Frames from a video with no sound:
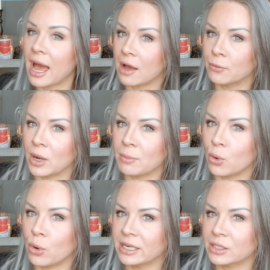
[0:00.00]
the halfway
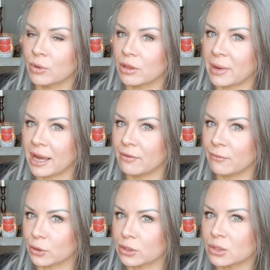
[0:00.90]
point with my
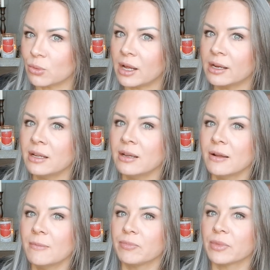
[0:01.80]
first one.
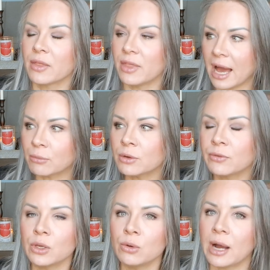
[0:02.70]
That
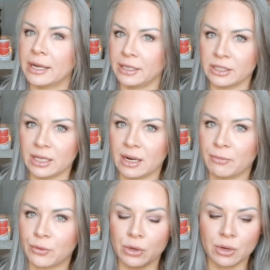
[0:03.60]
review I need to get
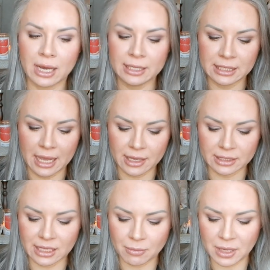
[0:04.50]
up for you guys
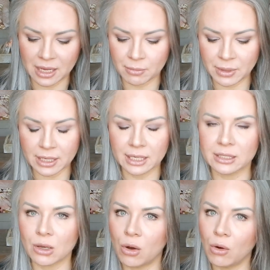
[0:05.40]
ASAP
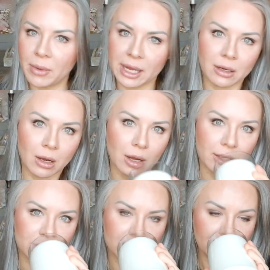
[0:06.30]
because oh my
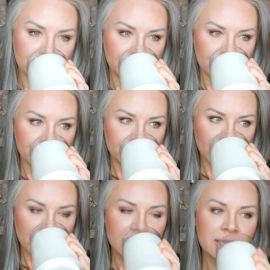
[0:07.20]
gosh,
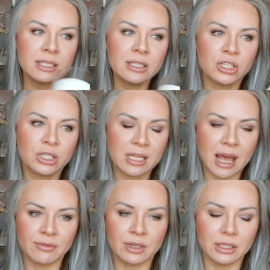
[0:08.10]
this is just
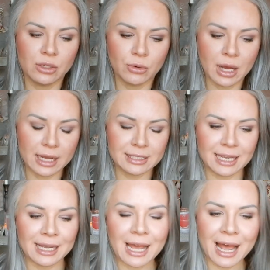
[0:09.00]
heavenly, you guys.
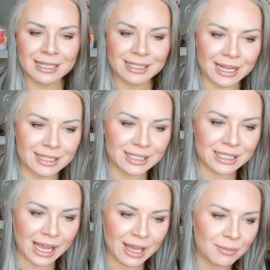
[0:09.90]
It has that
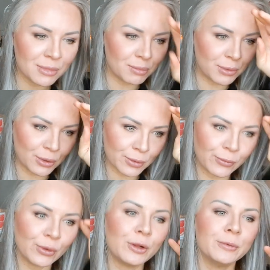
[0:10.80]
same
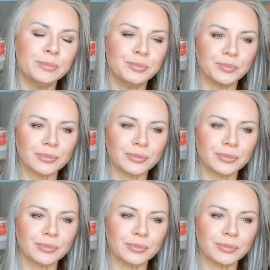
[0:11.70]
beautiful,